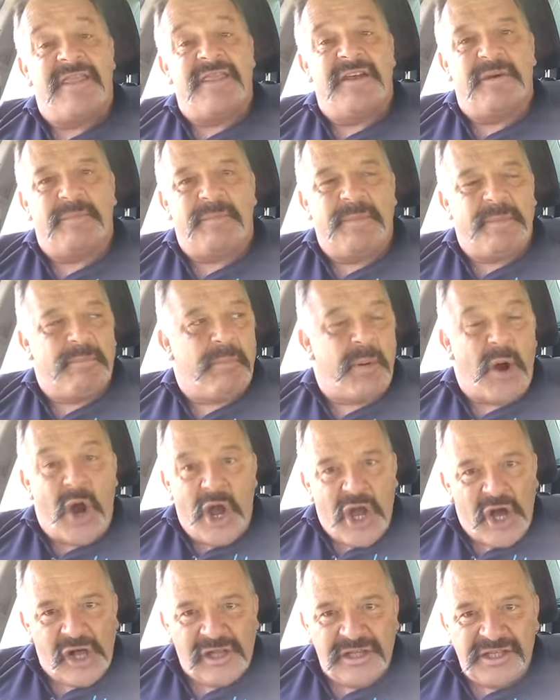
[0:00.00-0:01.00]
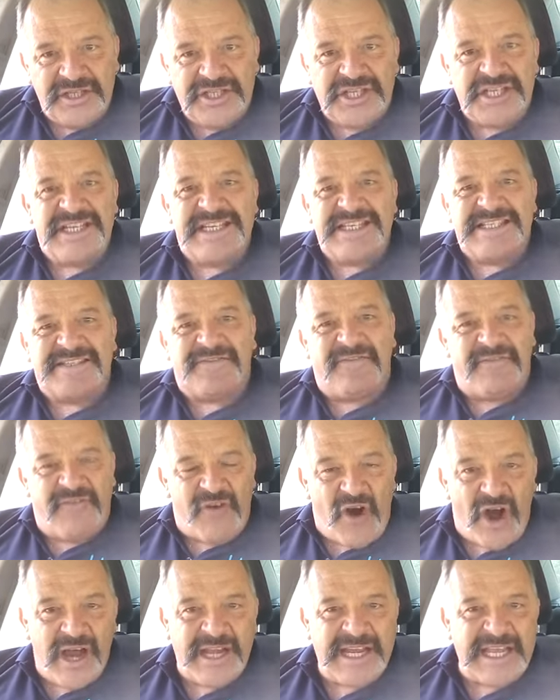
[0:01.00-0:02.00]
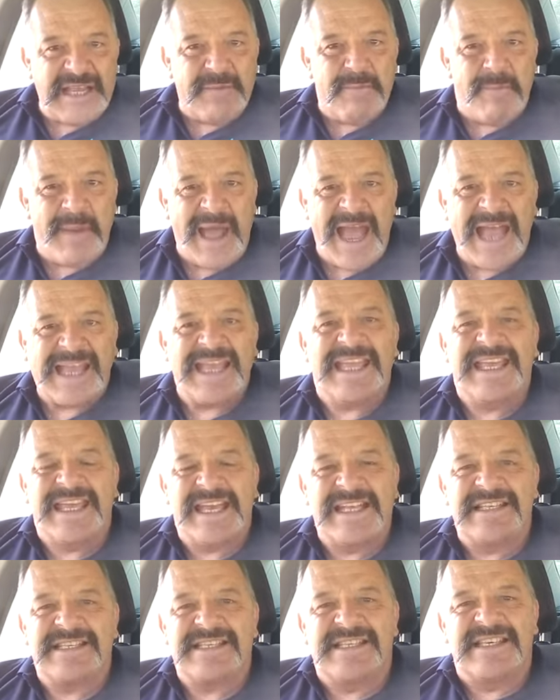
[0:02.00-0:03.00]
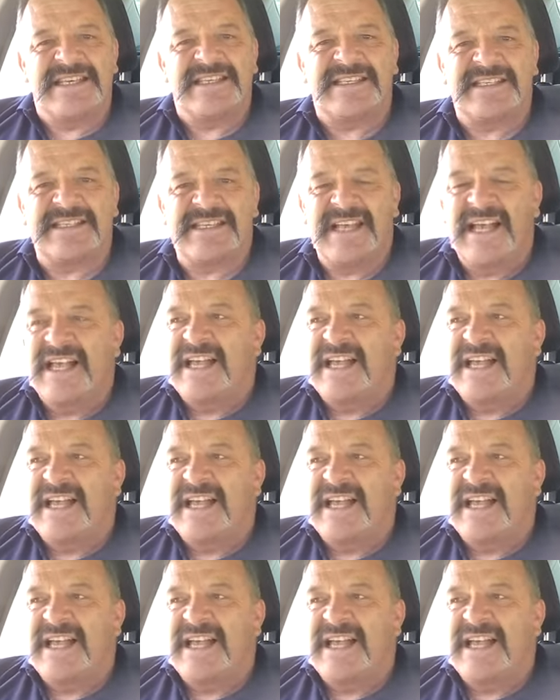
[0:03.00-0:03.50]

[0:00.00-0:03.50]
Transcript: The biology is fighting back against this